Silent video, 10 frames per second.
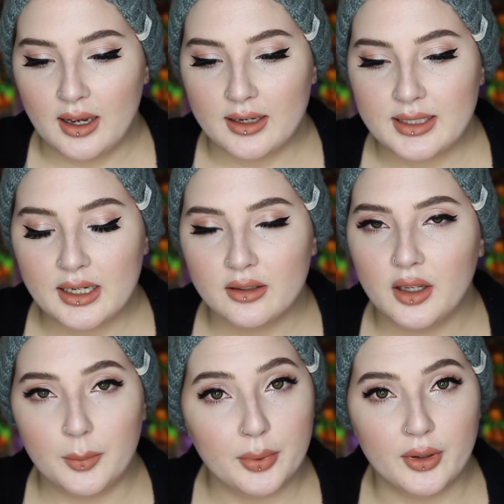I take a
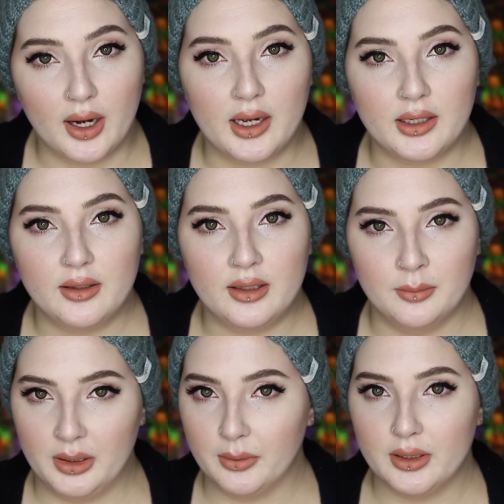lot of pride
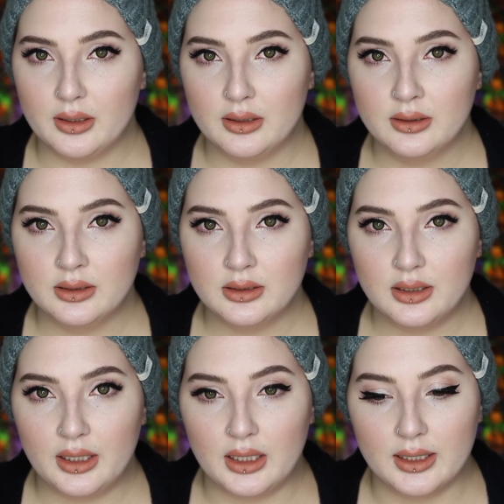in my work,
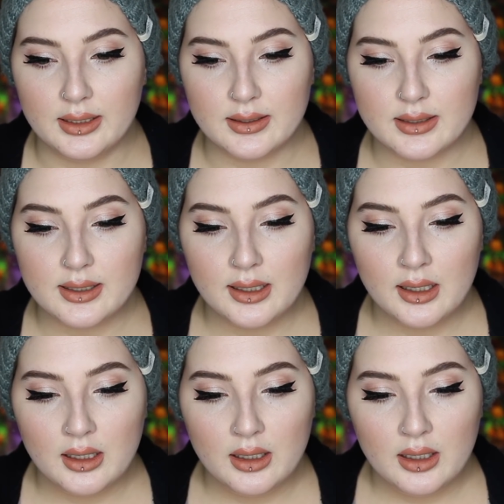and
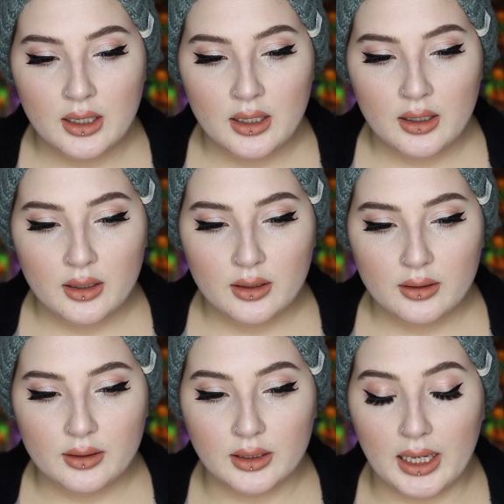
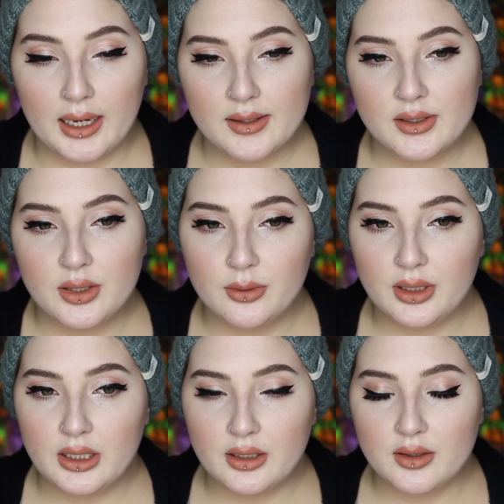the last 2
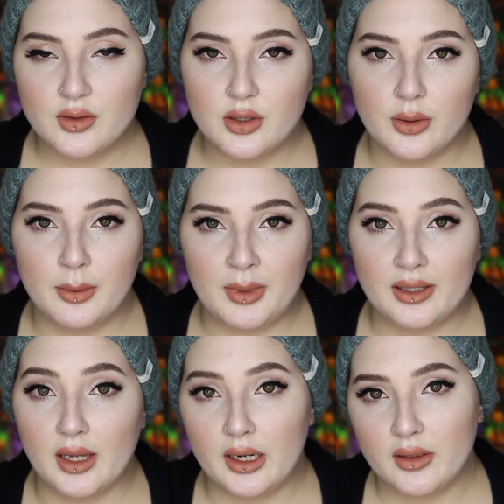years, though I may
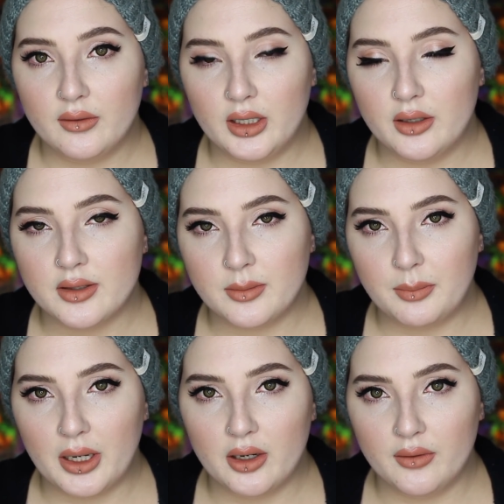like the videos and be
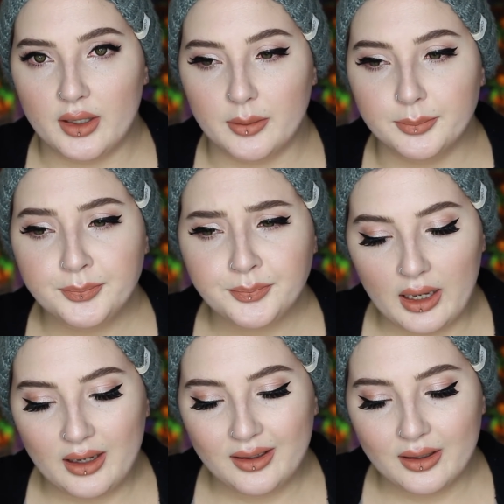proud of them,
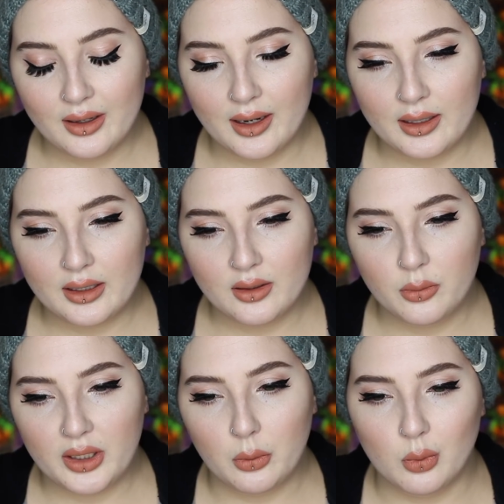I in a
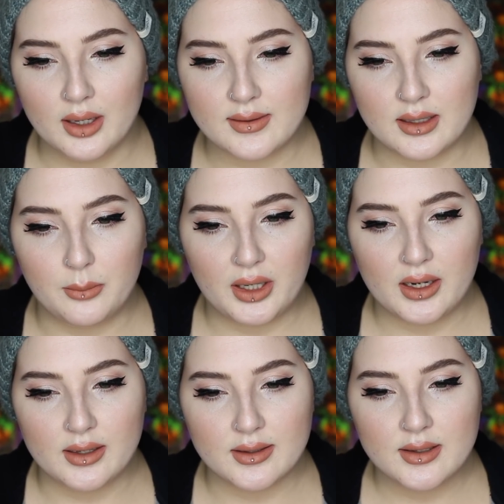way wasn't,
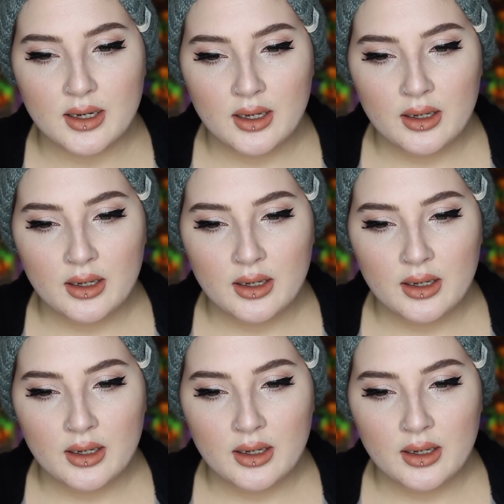because